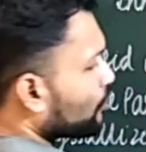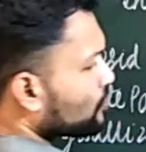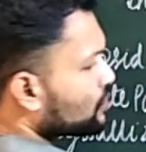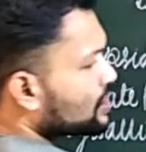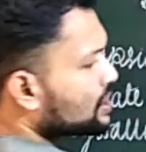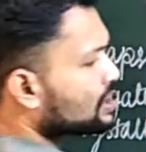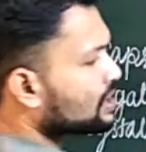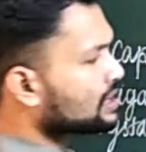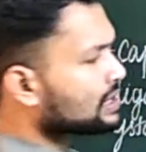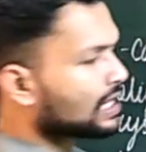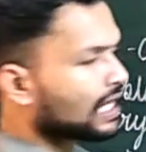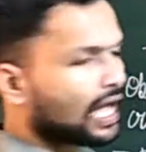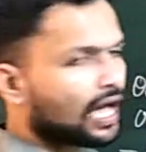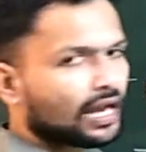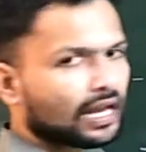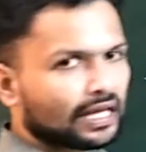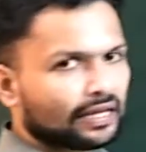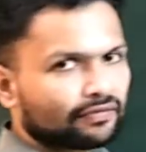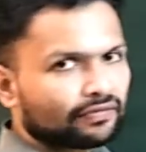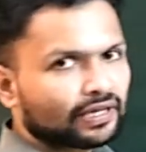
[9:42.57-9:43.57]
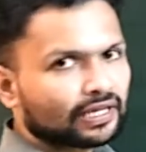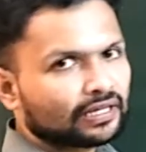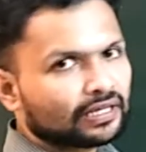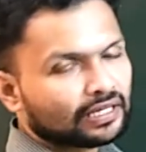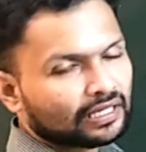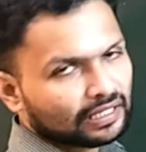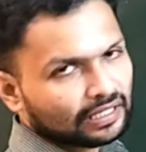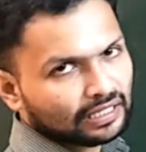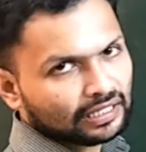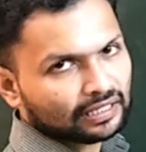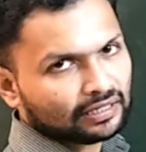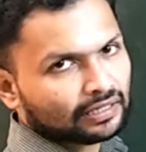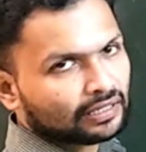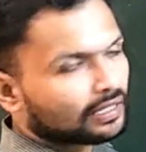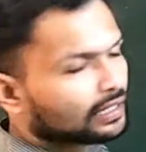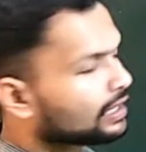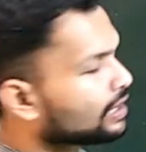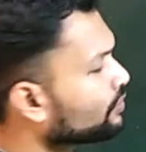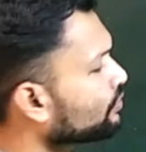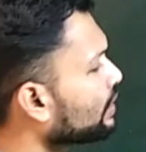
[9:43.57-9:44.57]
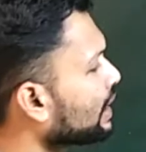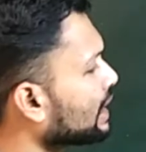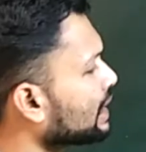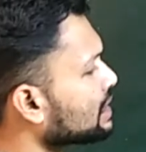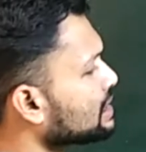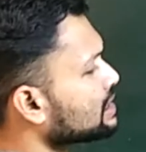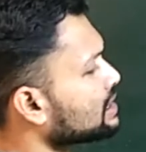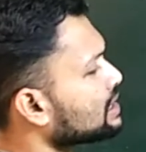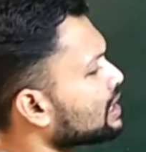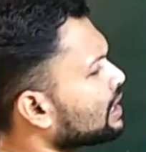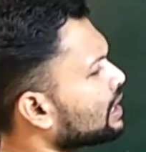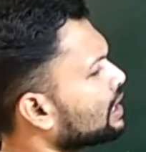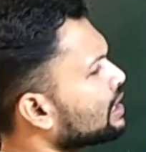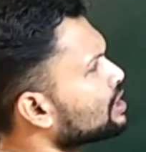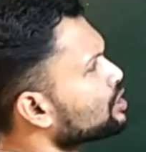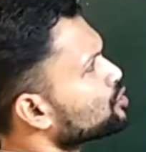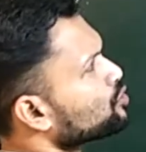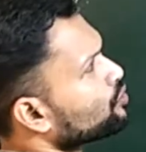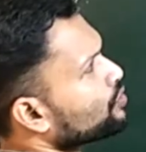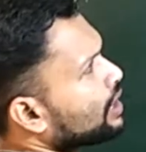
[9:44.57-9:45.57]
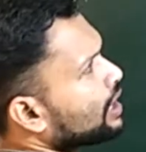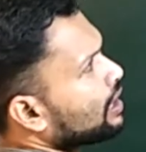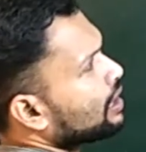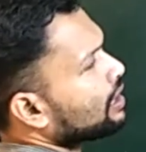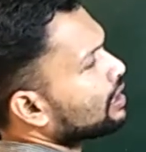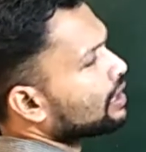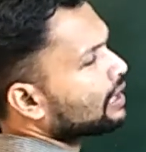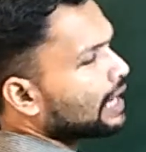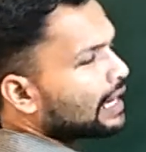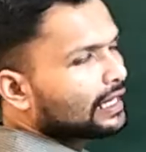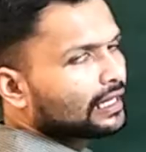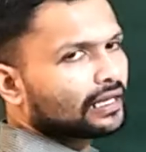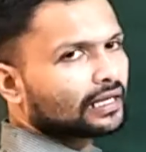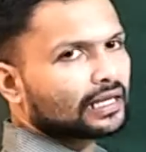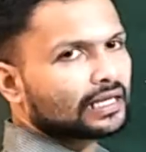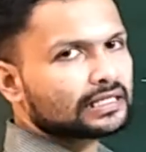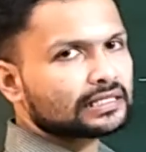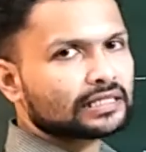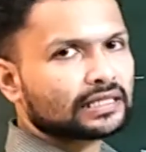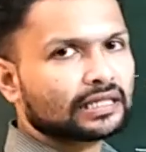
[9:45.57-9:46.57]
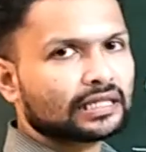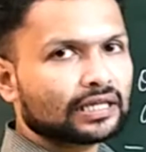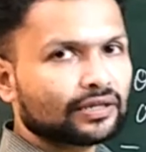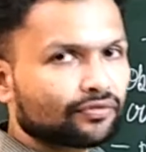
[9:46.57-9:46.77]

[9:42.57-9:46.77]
processes are evident in the viruses, and hence we are categorizing it